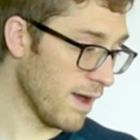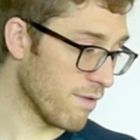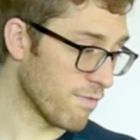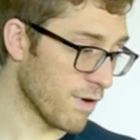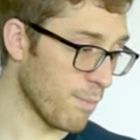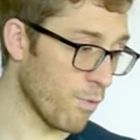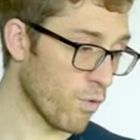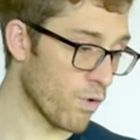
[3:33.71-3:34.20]

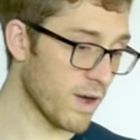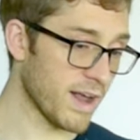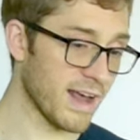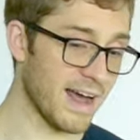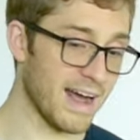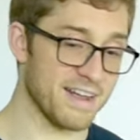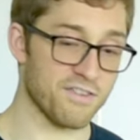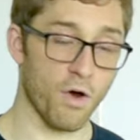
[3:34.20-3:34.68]
every morning.
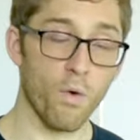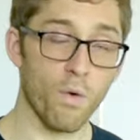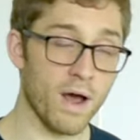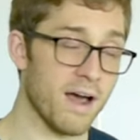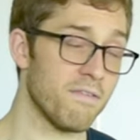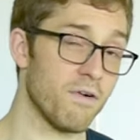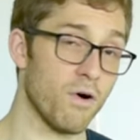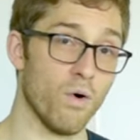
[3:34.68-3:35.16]
I don't
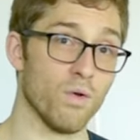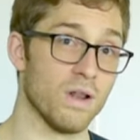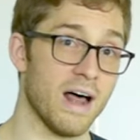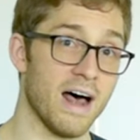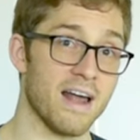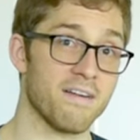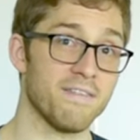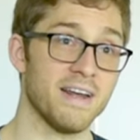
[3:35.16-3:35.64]
have a whole
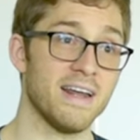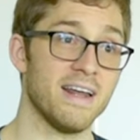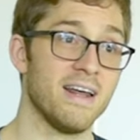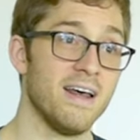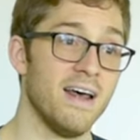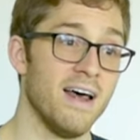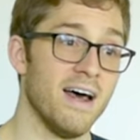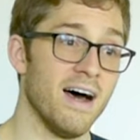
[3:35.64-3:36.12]
lot of
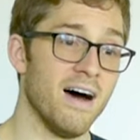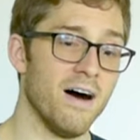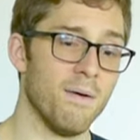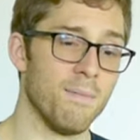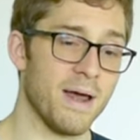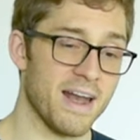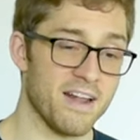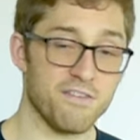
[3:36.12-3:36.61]
it.
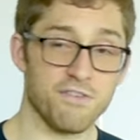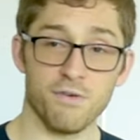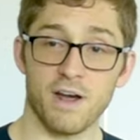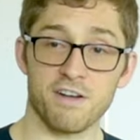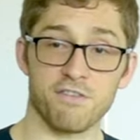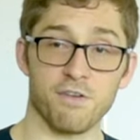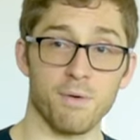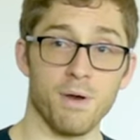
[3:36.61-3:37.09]
Um, and I do
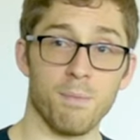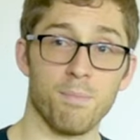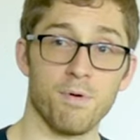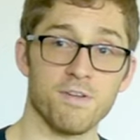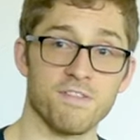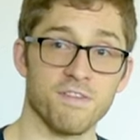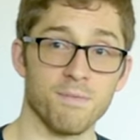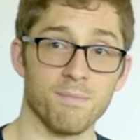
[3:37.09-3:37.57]
actually, I
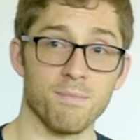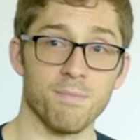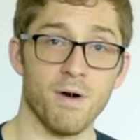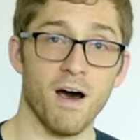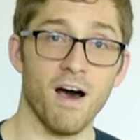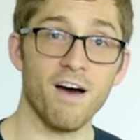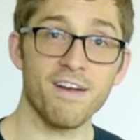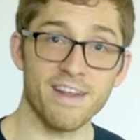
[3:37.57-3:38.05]
put some
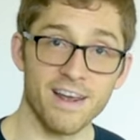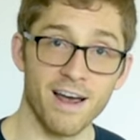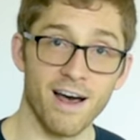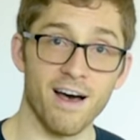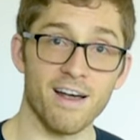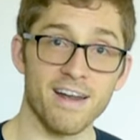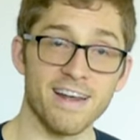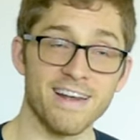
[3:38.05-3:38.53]
honey
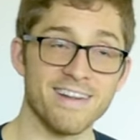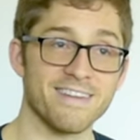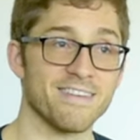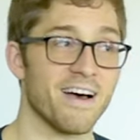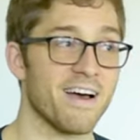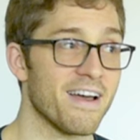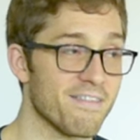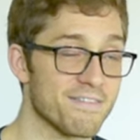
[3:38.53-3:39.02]
on it.
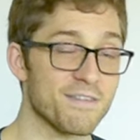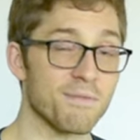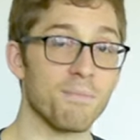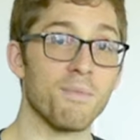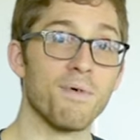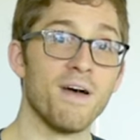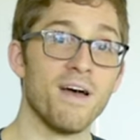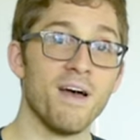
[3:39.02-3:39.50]
I have
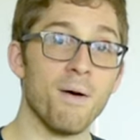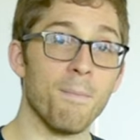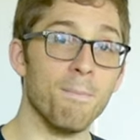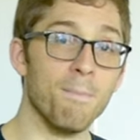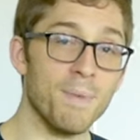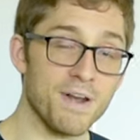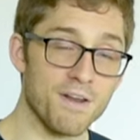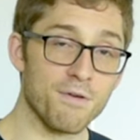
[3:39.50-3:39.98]
some
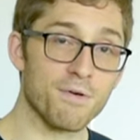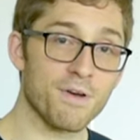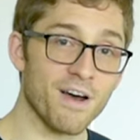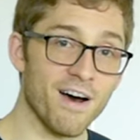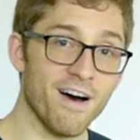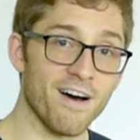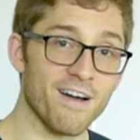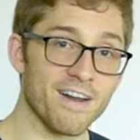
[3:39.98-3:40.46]

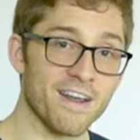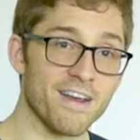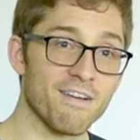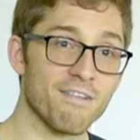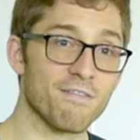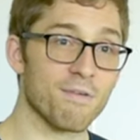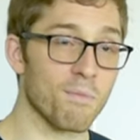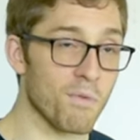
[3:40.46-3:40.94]
Manuka
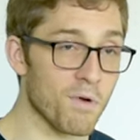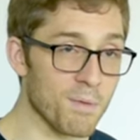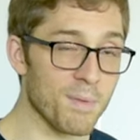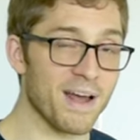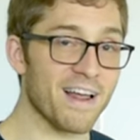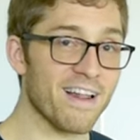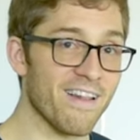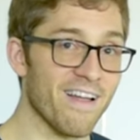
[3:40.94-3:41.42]
honey from one of
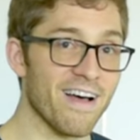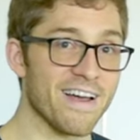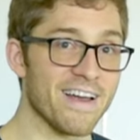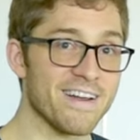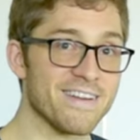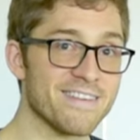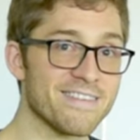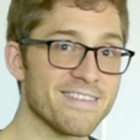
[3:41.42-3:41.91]
my
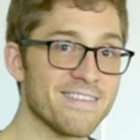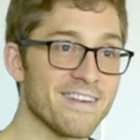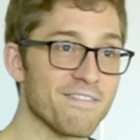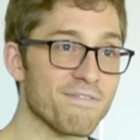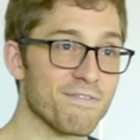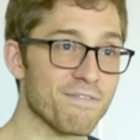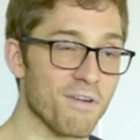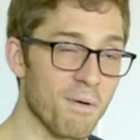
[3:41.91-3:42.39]
clients
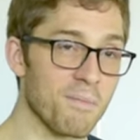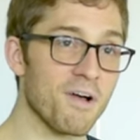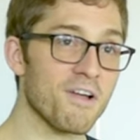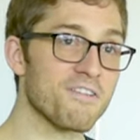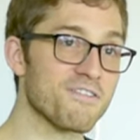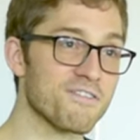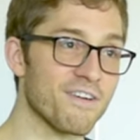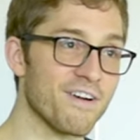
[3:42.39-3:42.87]
from
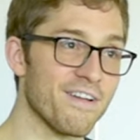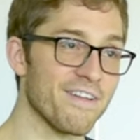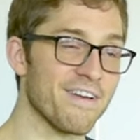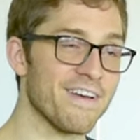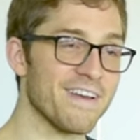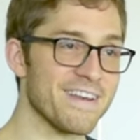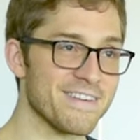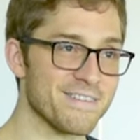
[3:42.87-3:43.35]

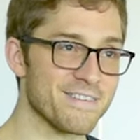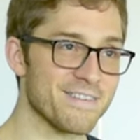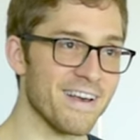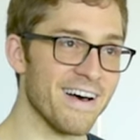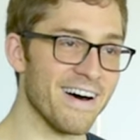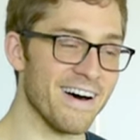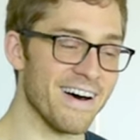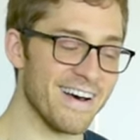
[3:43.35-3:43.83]
Australia. His,
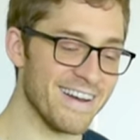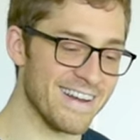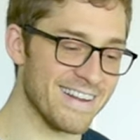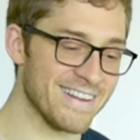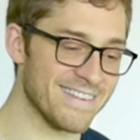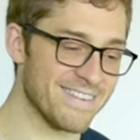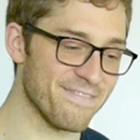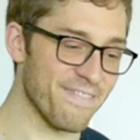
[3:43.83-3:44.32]
uh,
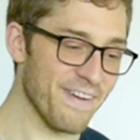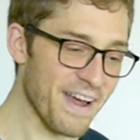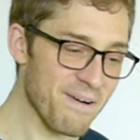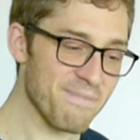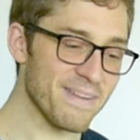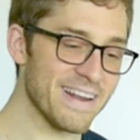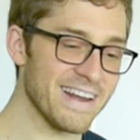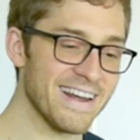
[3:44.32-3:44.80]
his
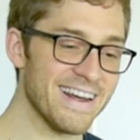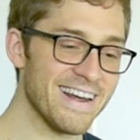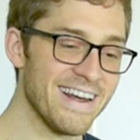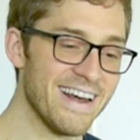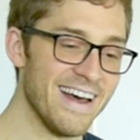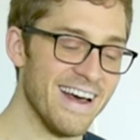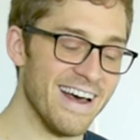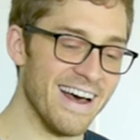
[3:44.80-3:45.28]
family
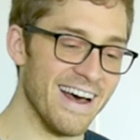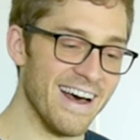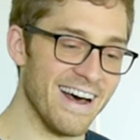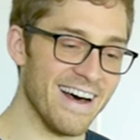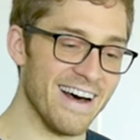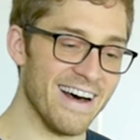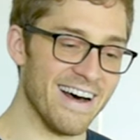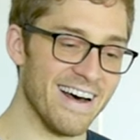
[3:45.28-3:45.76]

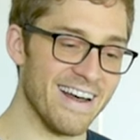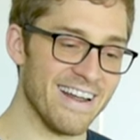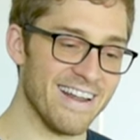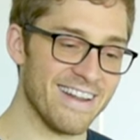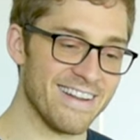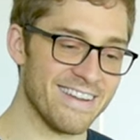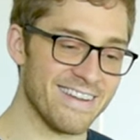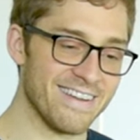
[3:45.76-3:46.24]
uh,
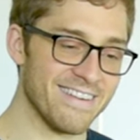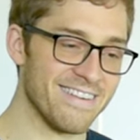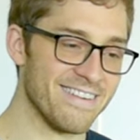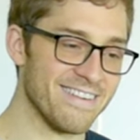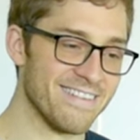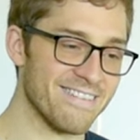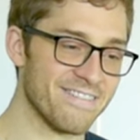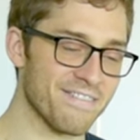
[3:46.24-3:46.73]

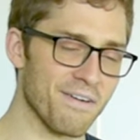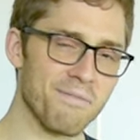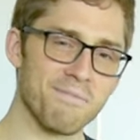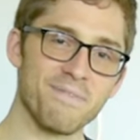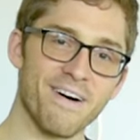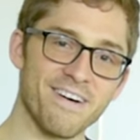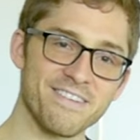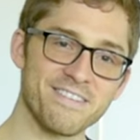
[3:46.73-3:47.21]

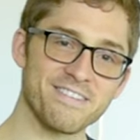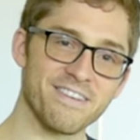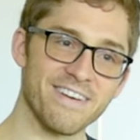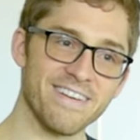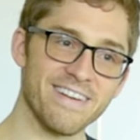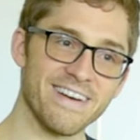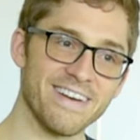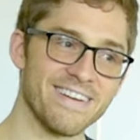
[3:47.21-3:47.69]
from
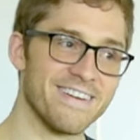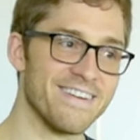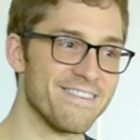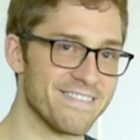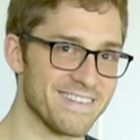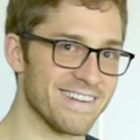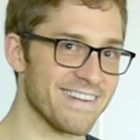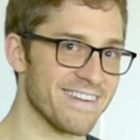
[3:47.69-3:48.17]
Australia?
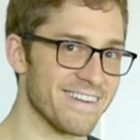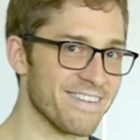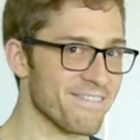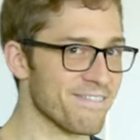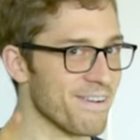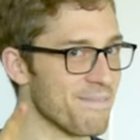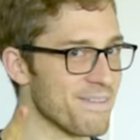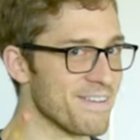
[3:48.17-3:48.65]
New Zealand.
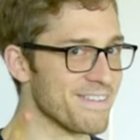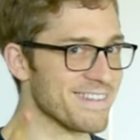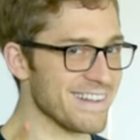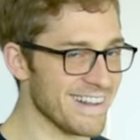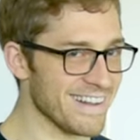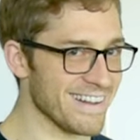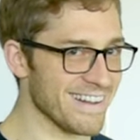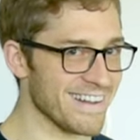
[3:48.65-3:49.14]
From New
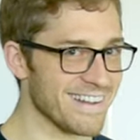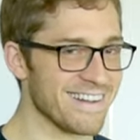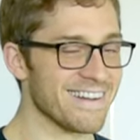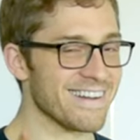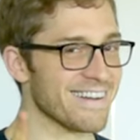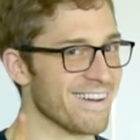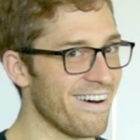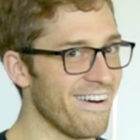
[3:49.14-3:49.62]

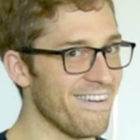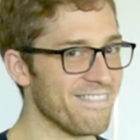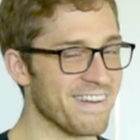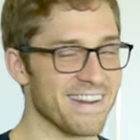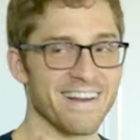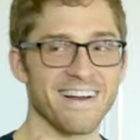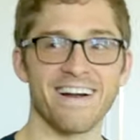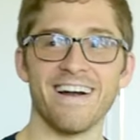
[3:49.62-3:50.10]
Zealand, caught
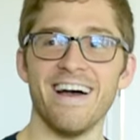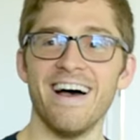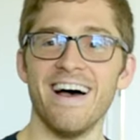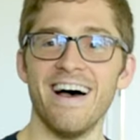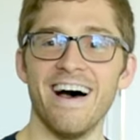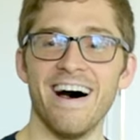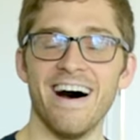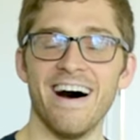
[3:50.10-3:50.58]
me there.
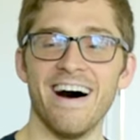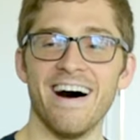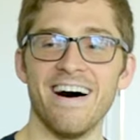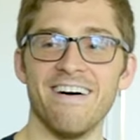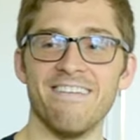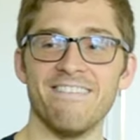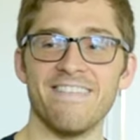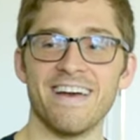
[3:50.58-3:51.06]

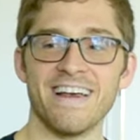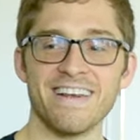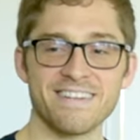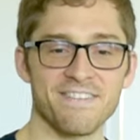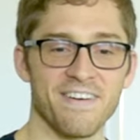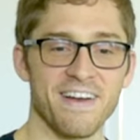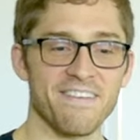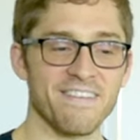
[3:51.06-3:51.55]
Uh,
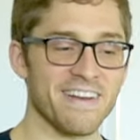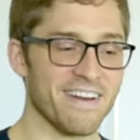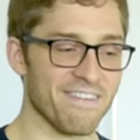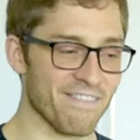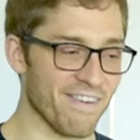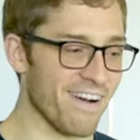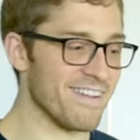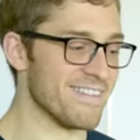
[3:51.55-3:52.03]
his family
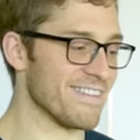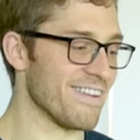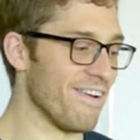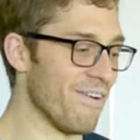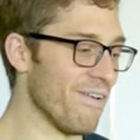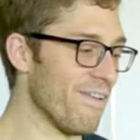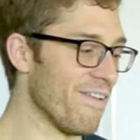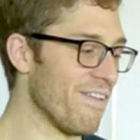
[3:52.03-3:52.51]
runs a
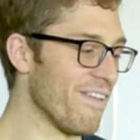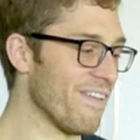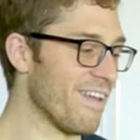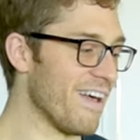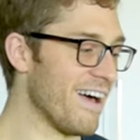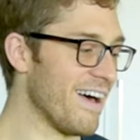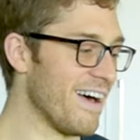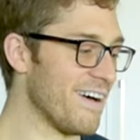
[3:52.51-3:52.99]
whole
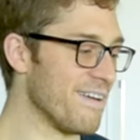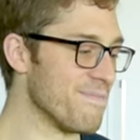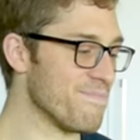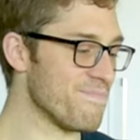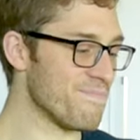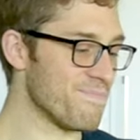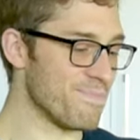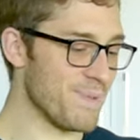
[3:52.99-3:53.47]

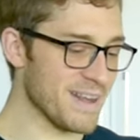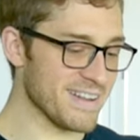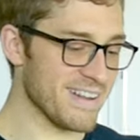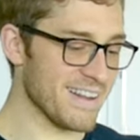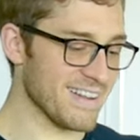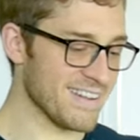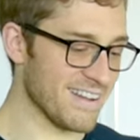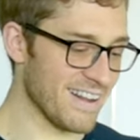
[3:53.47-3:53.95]
uh,
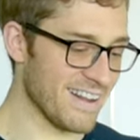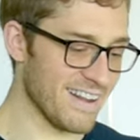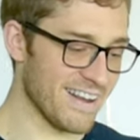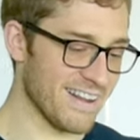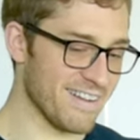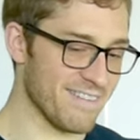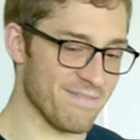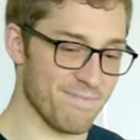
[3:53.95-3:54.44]
business and
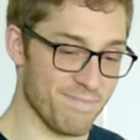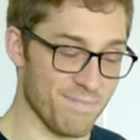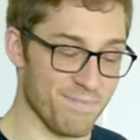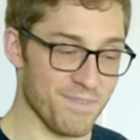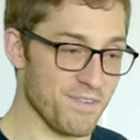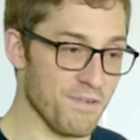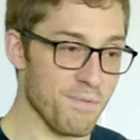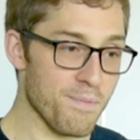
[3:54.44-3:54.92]
they
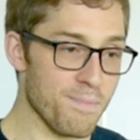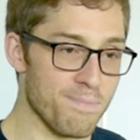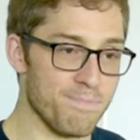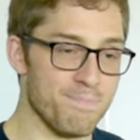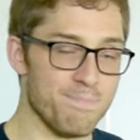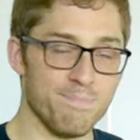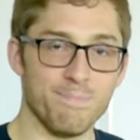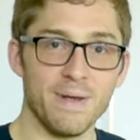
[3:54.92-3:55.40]
do
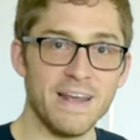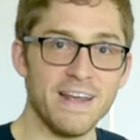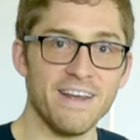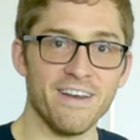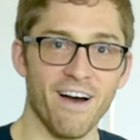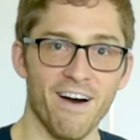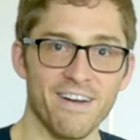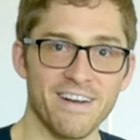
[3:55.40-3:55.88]

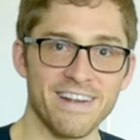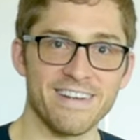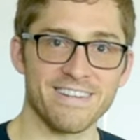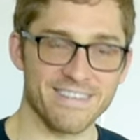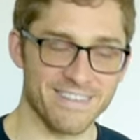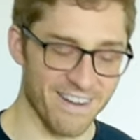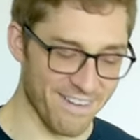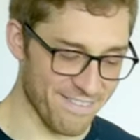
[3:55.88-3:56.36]
bee honey
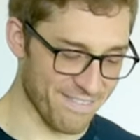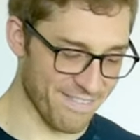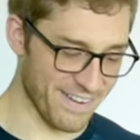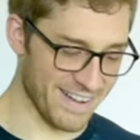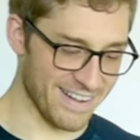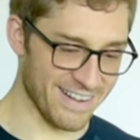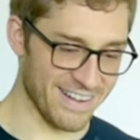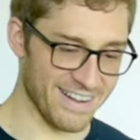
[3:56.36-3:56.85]
stuff,
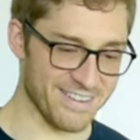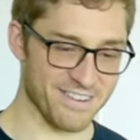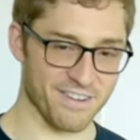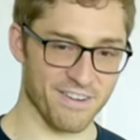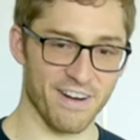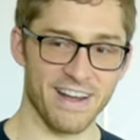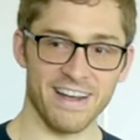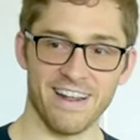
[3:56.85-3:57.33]
and it's
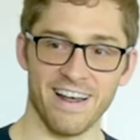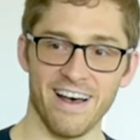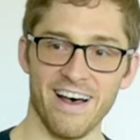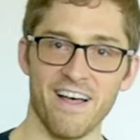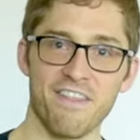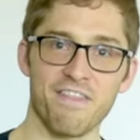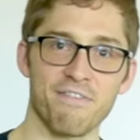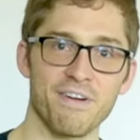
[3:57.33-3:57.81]
great.
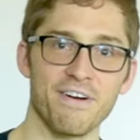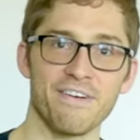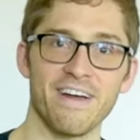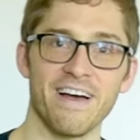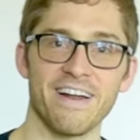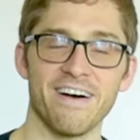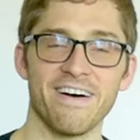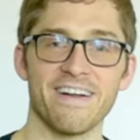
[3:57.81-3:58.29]
Uh,
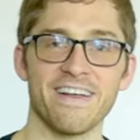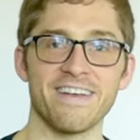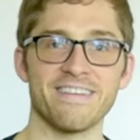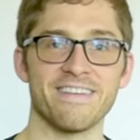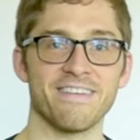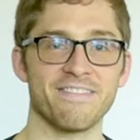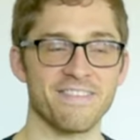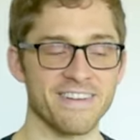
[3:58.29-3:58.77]
309 honey,
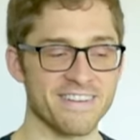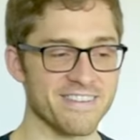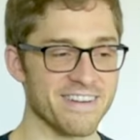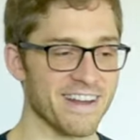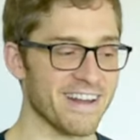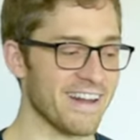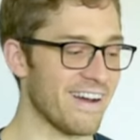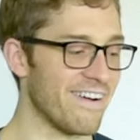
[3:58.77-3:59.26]
definitely
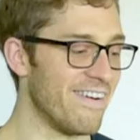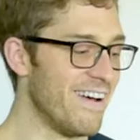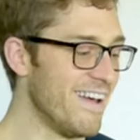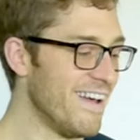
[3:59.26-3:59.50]
check it out.